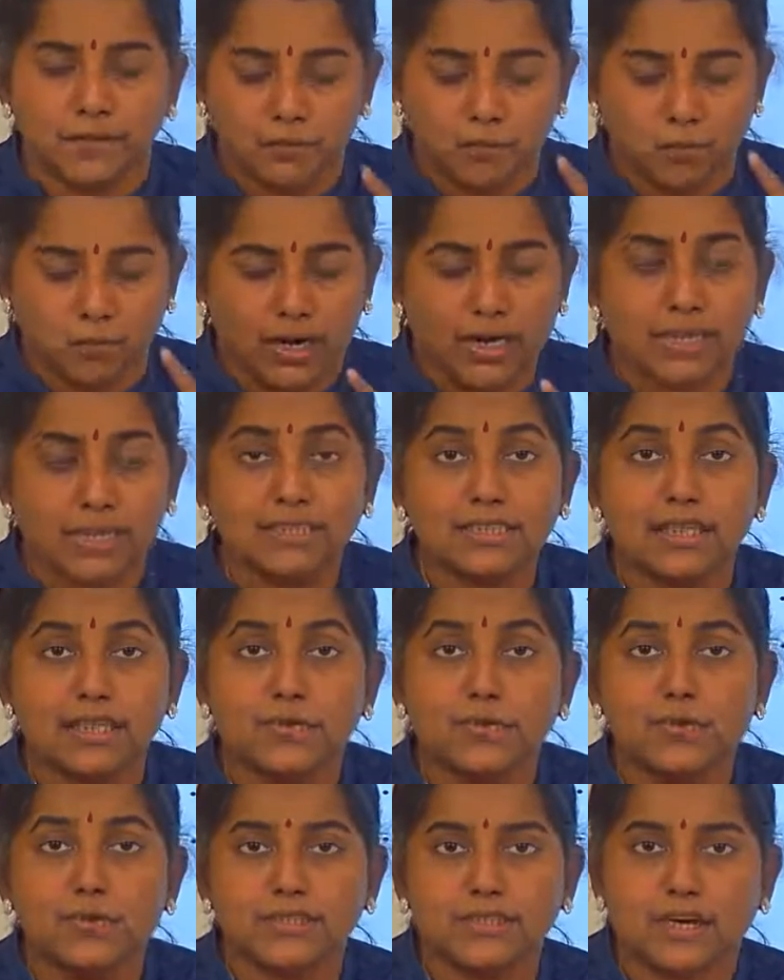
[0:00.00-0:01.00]
what is the
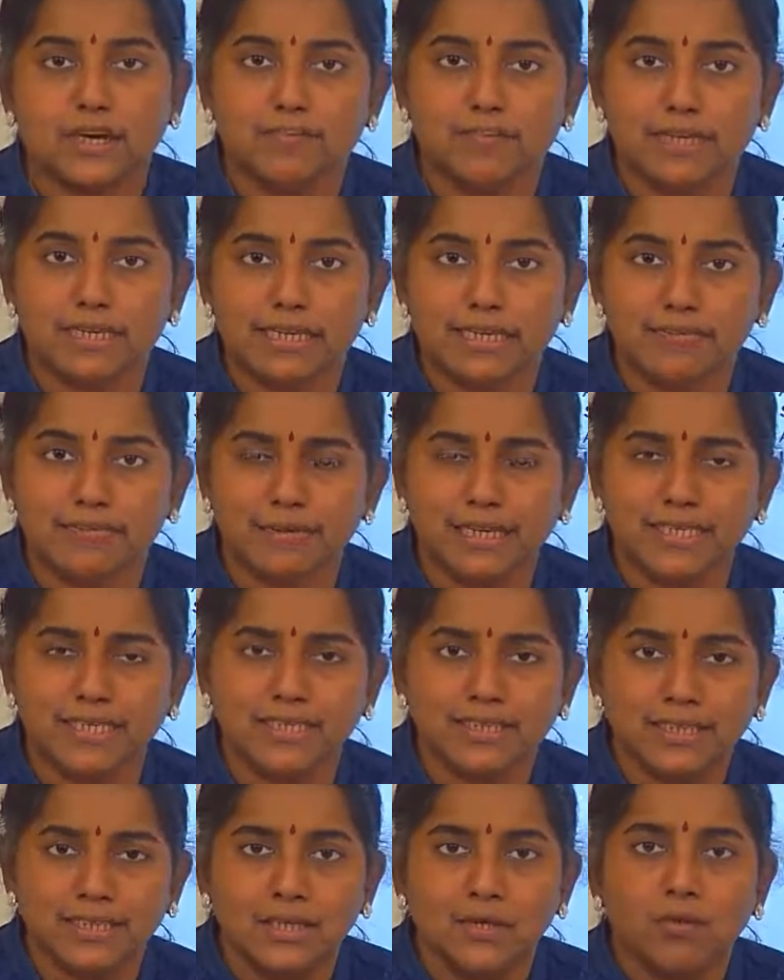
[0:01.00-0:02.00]
use of
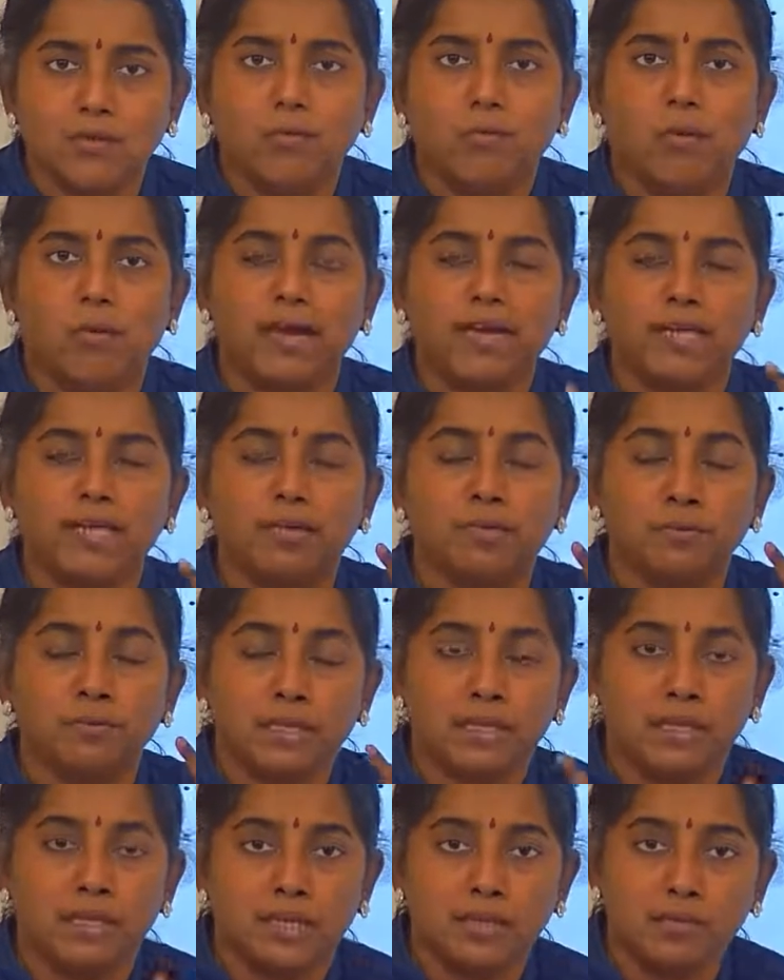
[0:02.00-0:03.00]
interface, why do
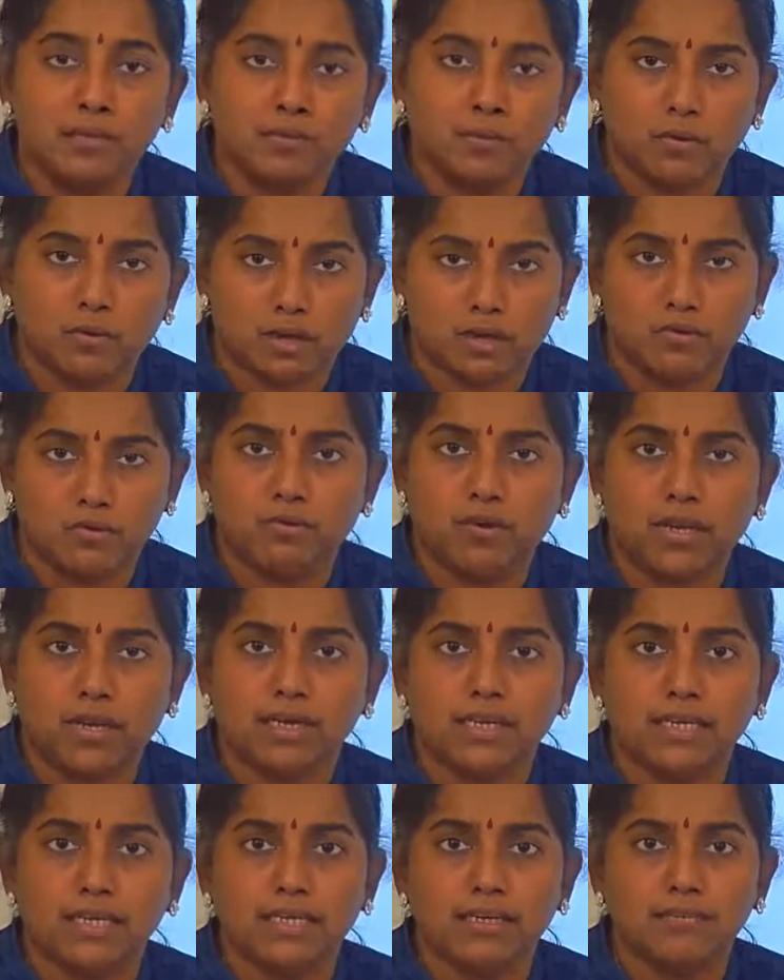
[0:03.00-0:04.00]
we need to go in for
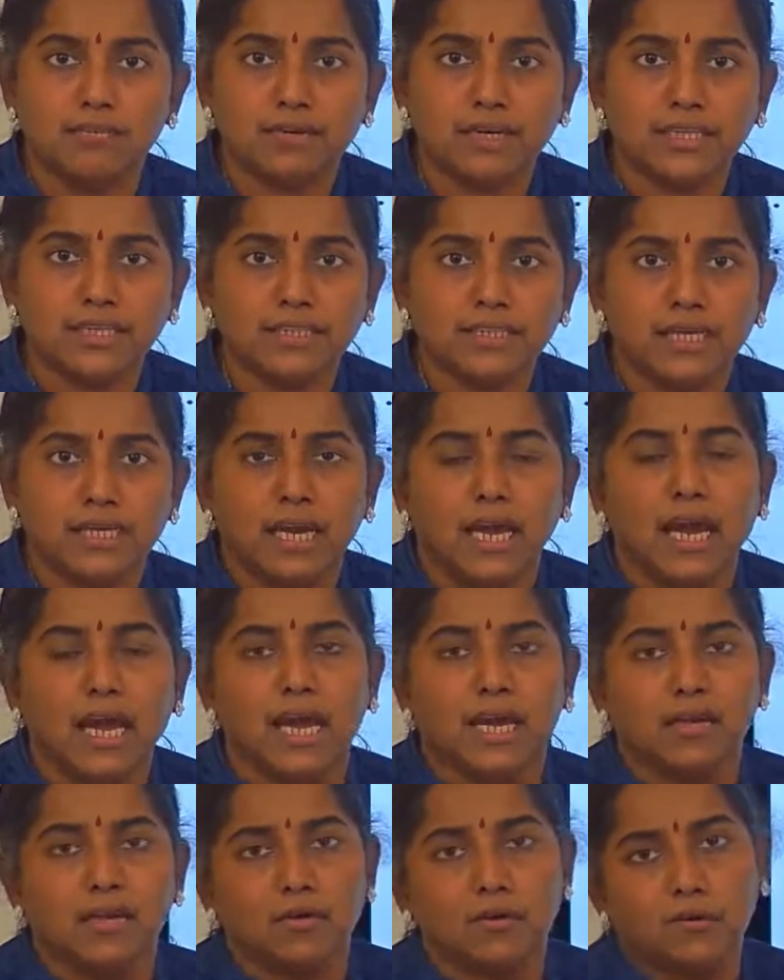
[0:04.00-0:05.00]
an interface,
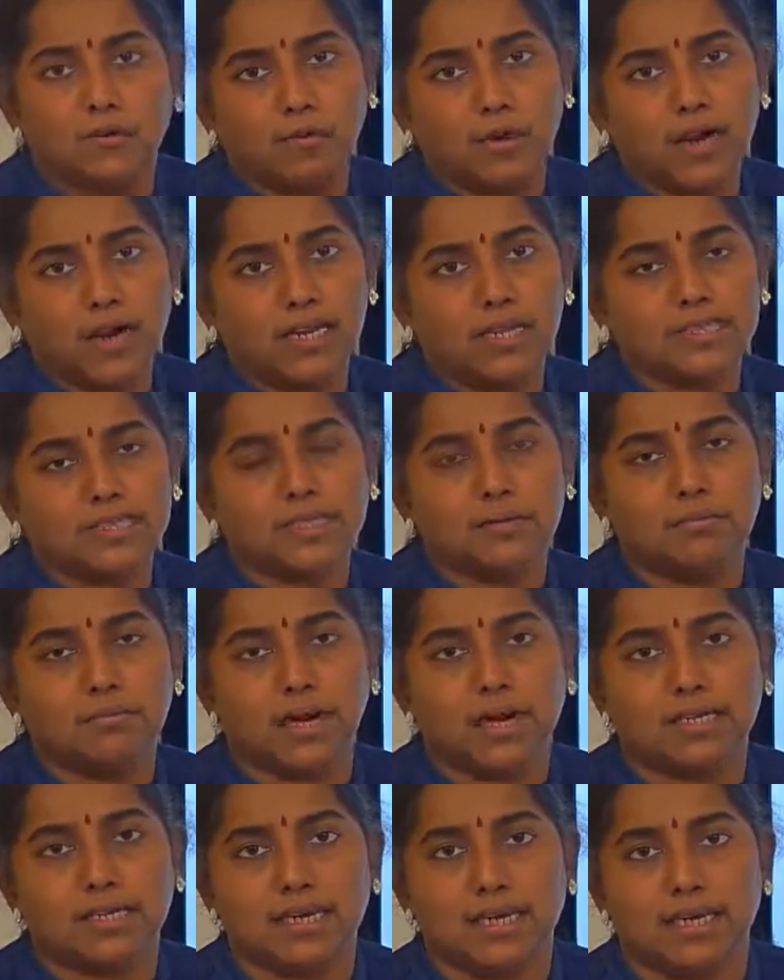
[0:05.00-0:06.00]
and what is a
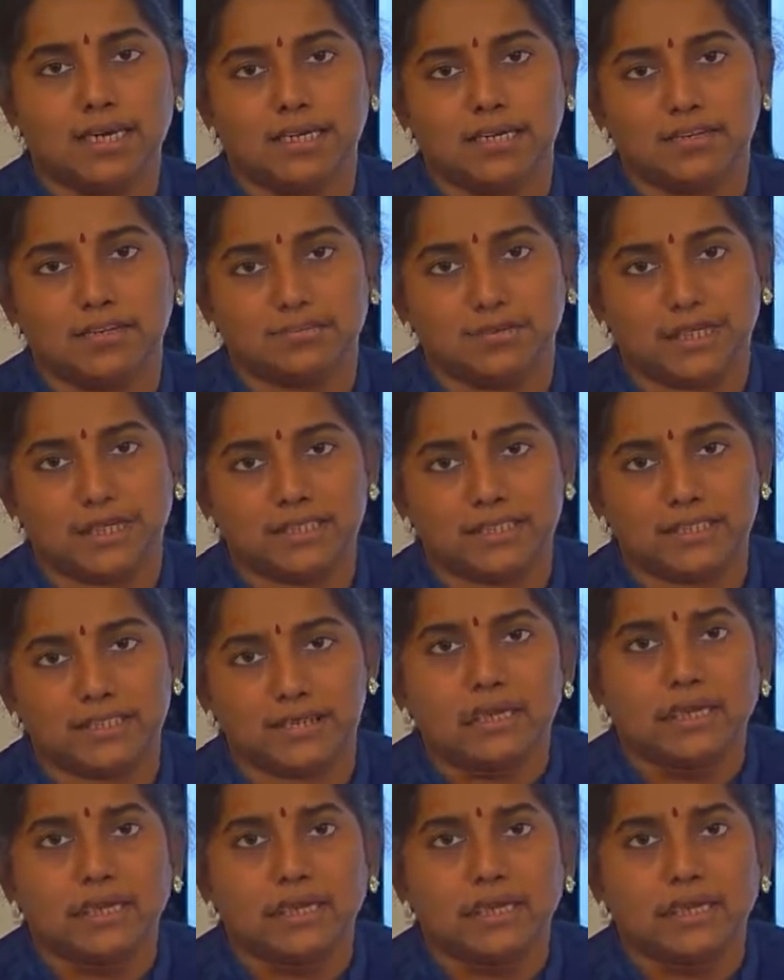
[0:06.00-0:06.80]
marker interface.